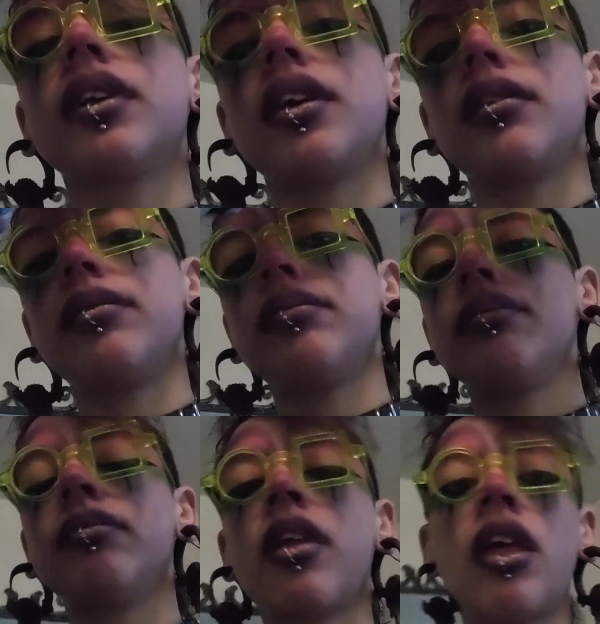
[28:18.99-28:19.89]
Okay.
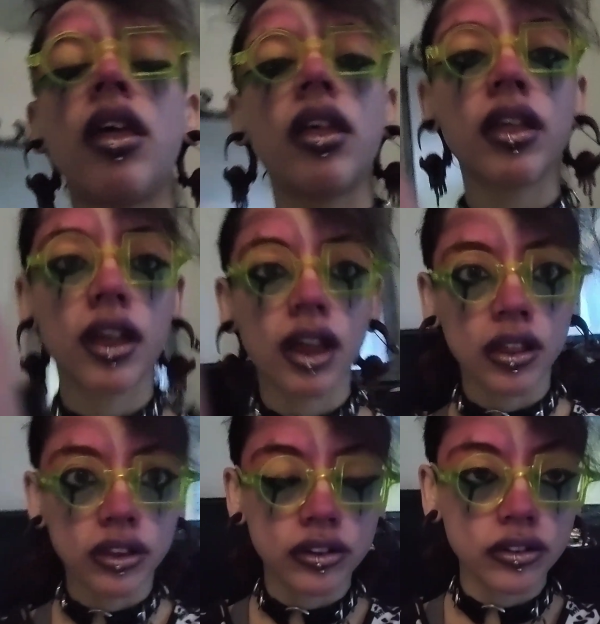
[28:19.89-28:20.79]

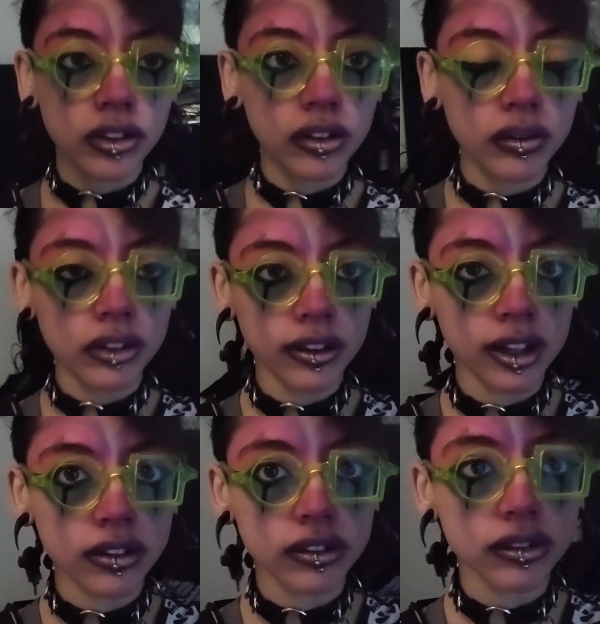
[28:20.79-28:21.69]
And this is a look with
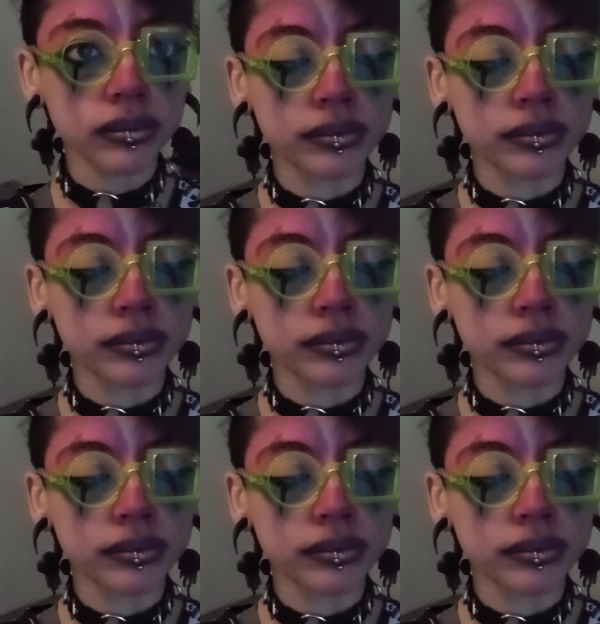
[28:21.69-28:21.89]
glasses.